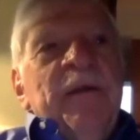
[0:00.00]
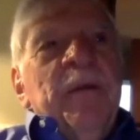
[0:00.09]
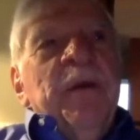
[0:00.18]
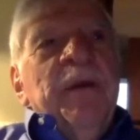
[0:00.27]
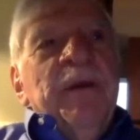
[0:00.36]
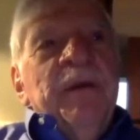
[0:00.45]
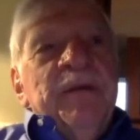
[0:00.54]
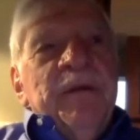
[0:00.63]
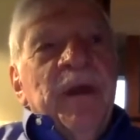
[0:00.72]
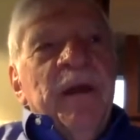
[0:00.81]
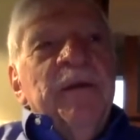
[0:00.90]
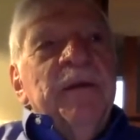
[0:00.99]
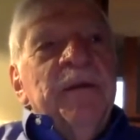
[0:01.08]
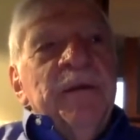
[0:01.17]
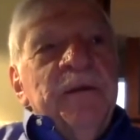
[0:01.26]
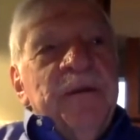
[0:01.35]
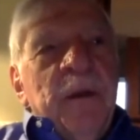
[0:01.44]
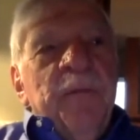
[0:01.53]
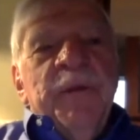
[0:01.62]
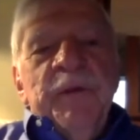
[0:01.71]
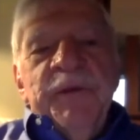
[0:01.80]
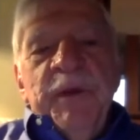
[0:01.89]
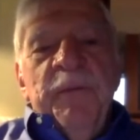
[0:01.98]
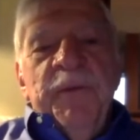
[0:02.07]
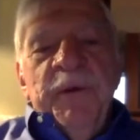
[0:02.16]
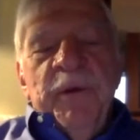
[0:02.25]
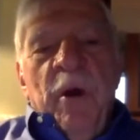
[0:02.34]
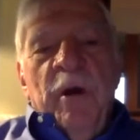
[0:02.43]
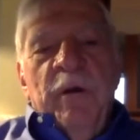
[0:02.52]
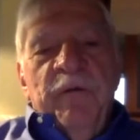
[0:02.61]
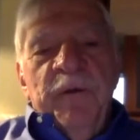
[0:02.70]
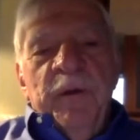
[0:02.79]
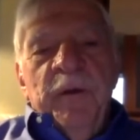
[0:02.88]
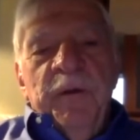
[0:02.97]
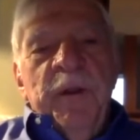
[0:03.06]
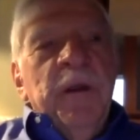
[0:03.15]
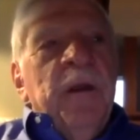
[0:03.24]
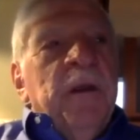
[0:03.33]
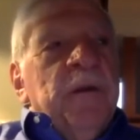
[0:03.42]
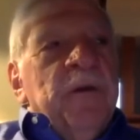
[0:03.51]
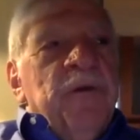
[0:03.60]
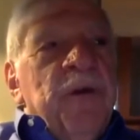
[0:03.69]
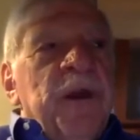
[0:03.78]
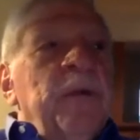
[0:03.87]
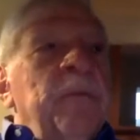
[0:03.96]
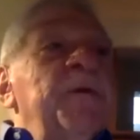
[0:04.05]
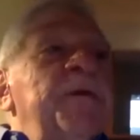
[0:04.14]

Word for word: him and he signed it something something Garfield James